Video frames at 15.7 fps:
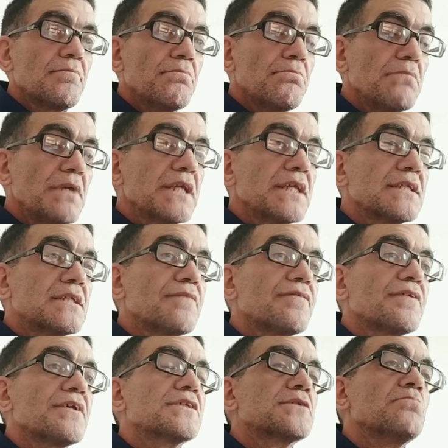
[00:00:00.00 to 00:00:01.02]
many
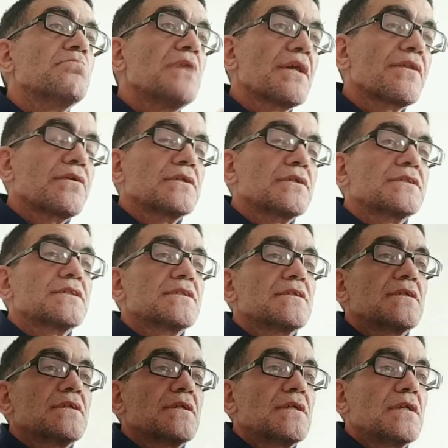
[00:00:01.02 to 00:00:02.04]
different methods
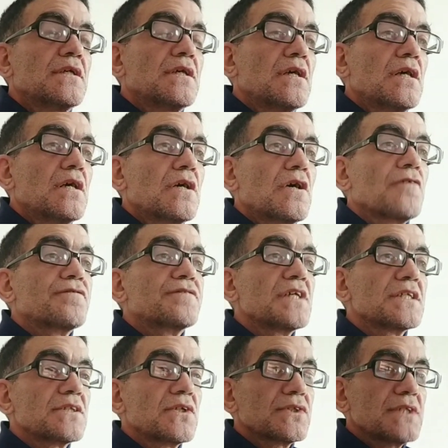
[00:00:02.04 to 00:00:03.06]
of
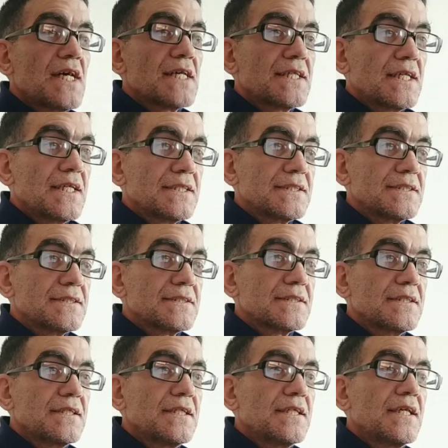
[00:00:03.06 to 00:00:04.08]
discourse analysis,
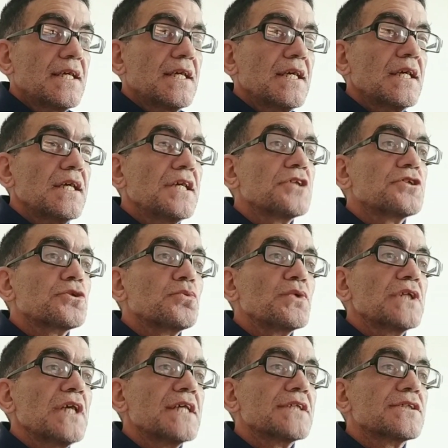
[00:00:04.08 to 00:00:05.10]
each
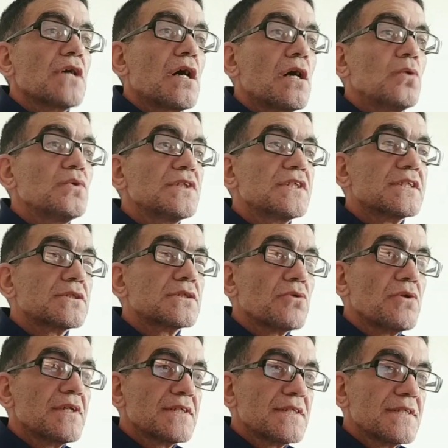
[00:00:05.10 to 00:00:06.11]
with its own
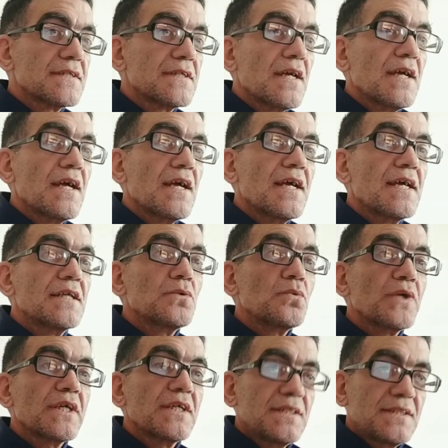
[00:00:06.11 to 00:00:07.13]
strengths and
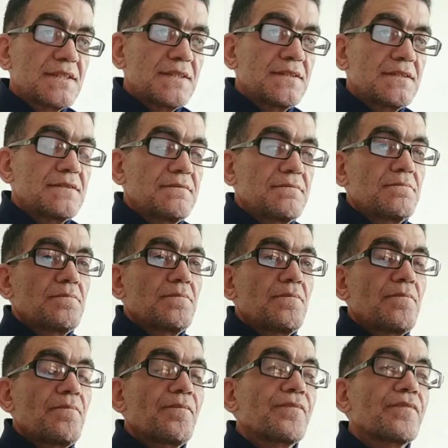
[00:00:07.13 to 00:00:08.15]
weaknesses.
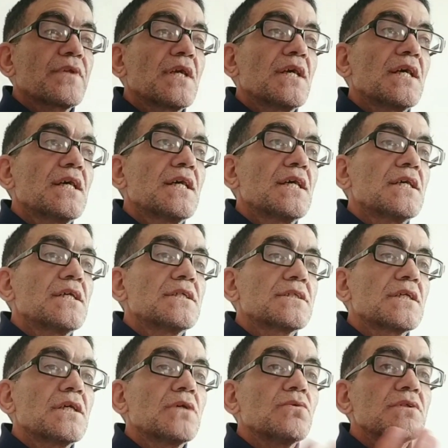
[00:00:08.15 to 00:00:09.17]

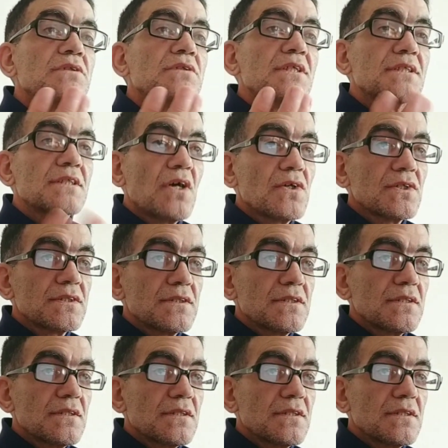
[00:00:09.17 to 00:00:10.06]
So, discourse